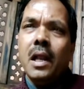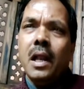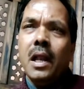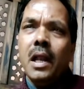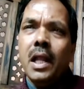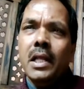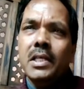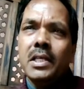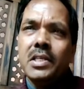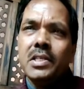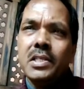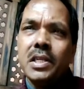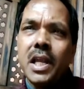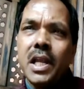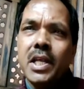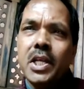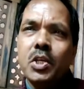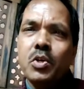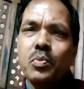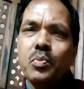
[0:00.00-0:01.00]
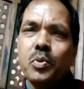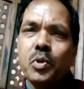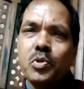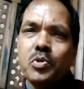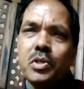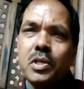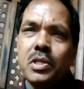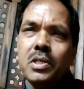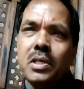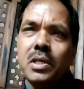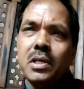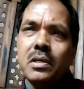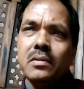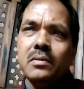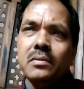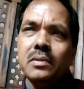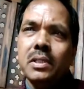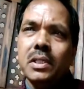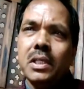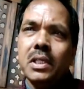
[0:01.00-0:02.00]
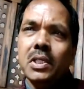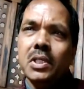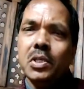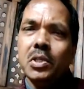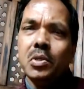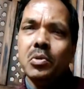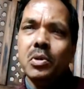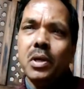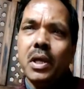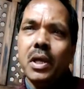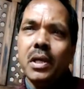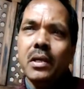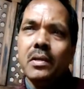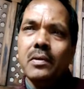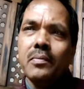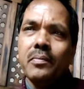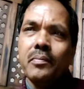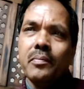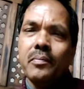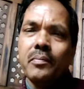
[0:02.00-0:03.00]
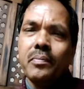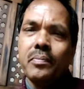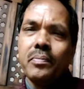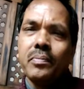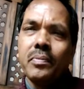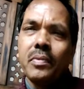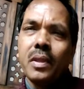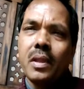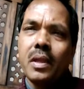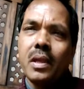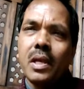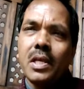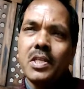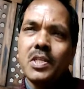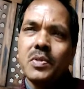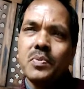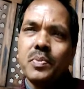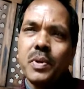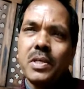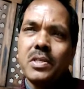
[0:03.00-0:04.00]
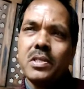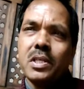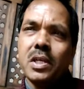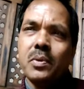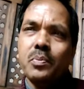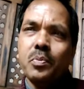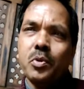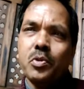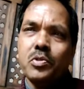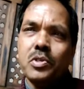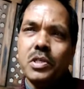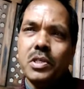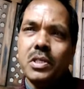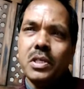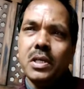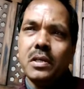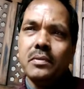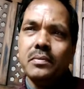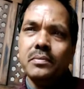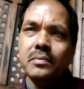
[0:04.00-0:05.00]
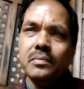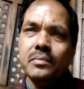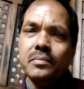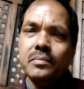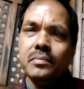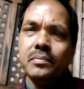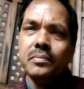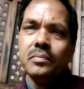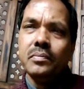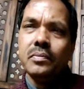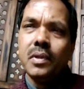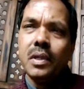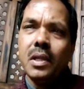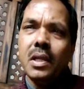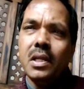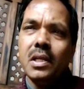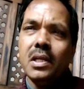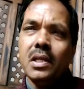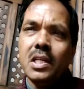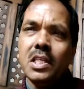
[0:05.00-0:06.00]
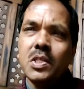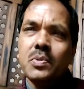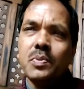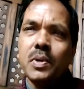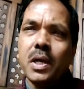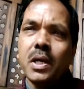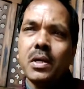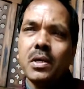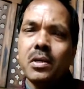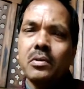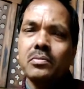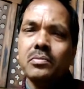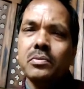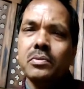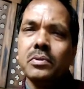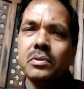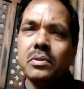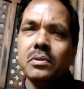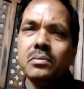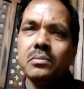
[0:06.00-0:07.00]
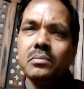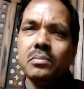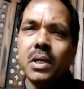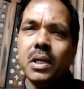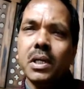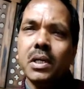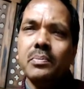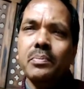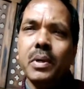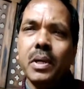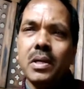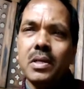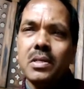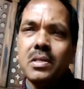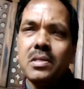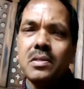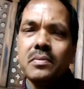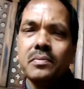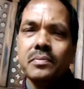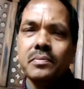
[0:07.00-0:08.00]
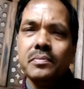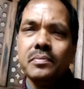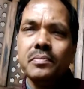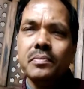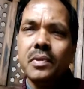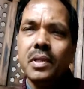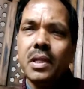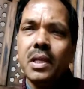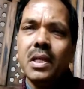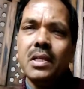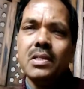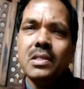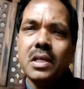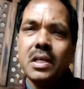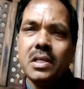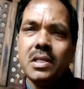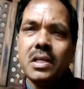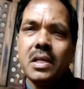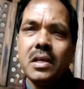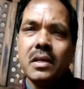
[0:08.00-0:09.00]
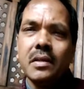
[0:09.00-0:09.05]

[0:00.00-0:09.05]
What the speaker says: legislative procedure including a special procedure in respect of money bills, etc.